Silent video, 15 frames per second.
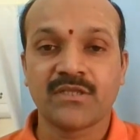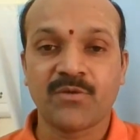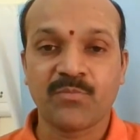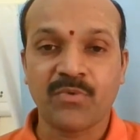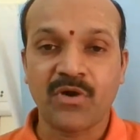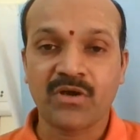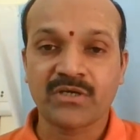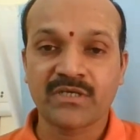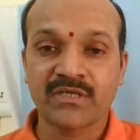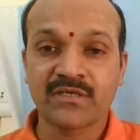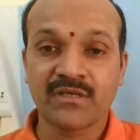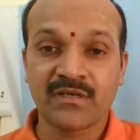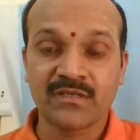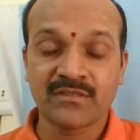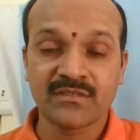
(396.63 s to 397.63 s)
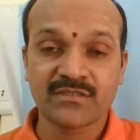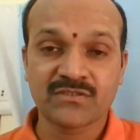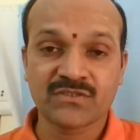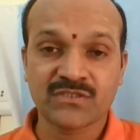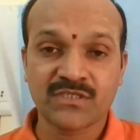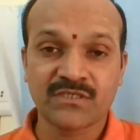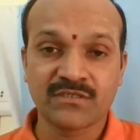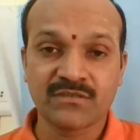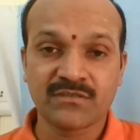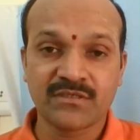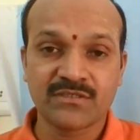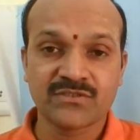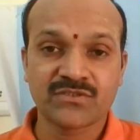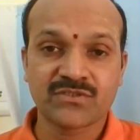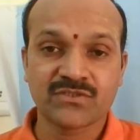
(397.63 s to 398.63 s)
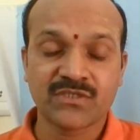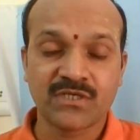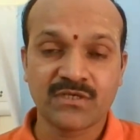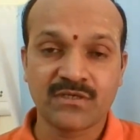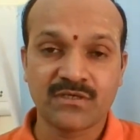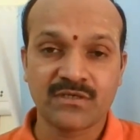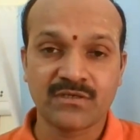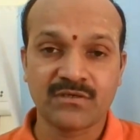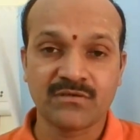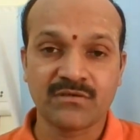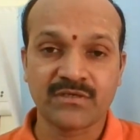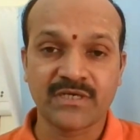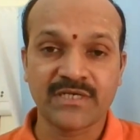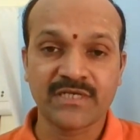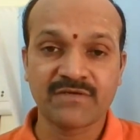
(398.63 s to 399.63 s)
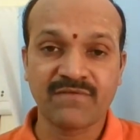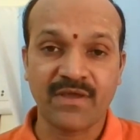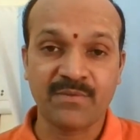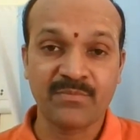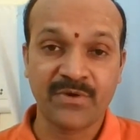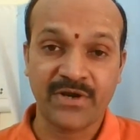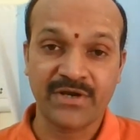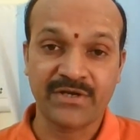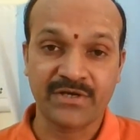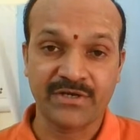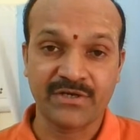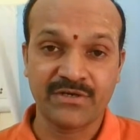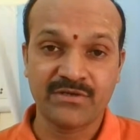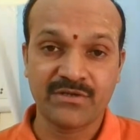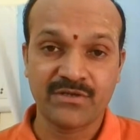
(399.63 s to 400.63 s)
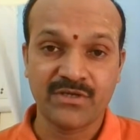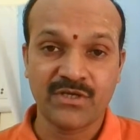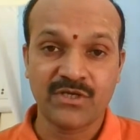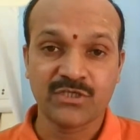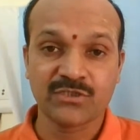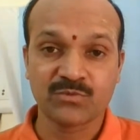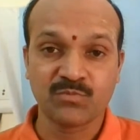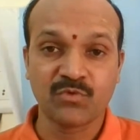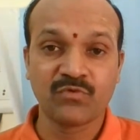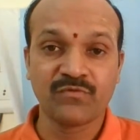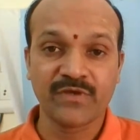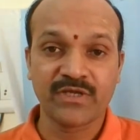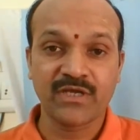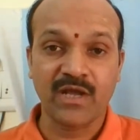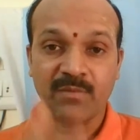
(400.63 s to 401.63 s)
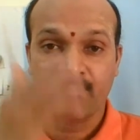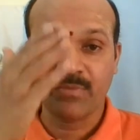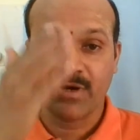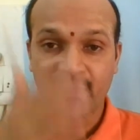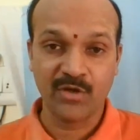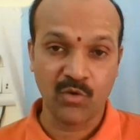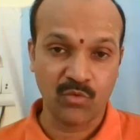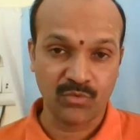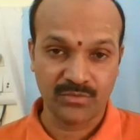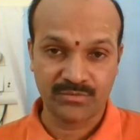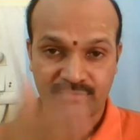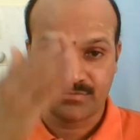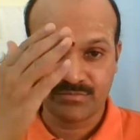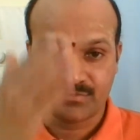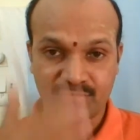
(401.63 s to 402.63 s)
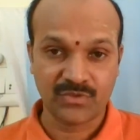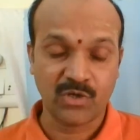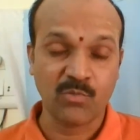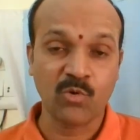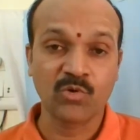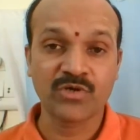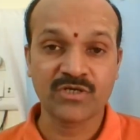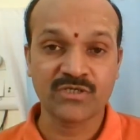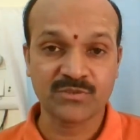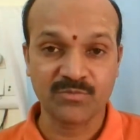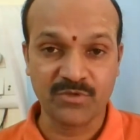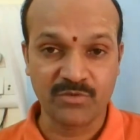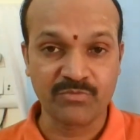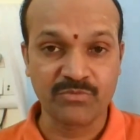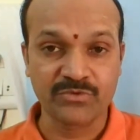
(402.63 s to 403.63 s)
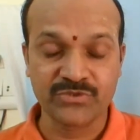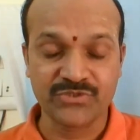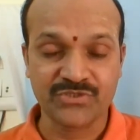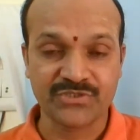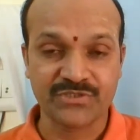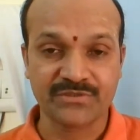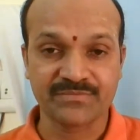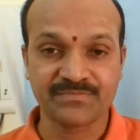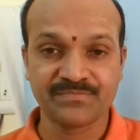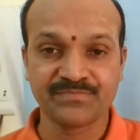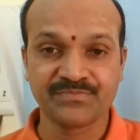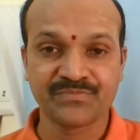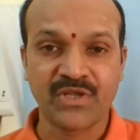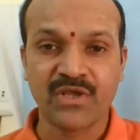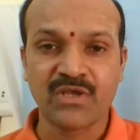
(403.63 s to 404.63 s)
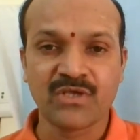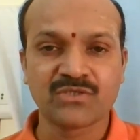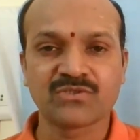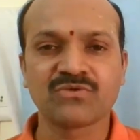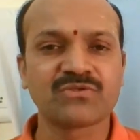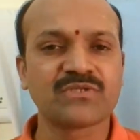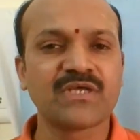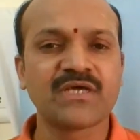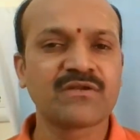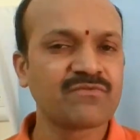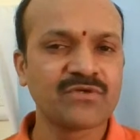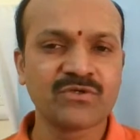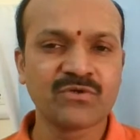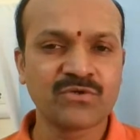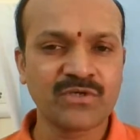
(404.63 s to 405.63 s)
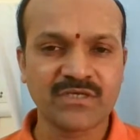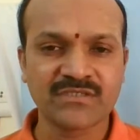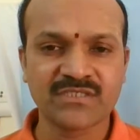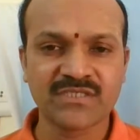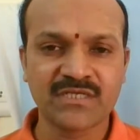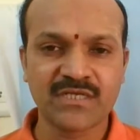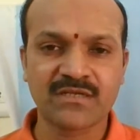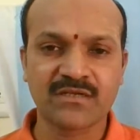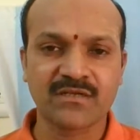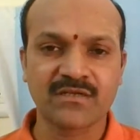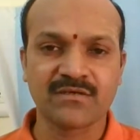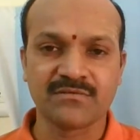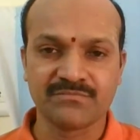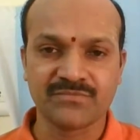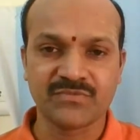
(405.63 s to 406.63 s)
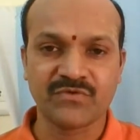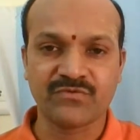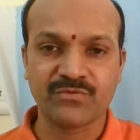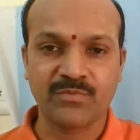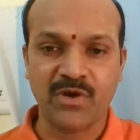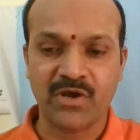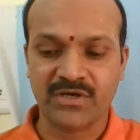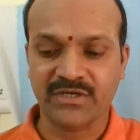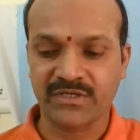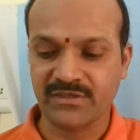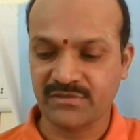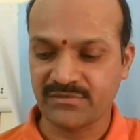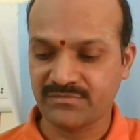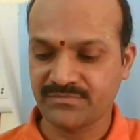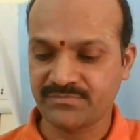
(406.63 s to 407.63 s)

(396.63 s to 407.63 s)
The particle in the string is getting vibrated, is moving up and down about its mean position. So there we don't consider of particle.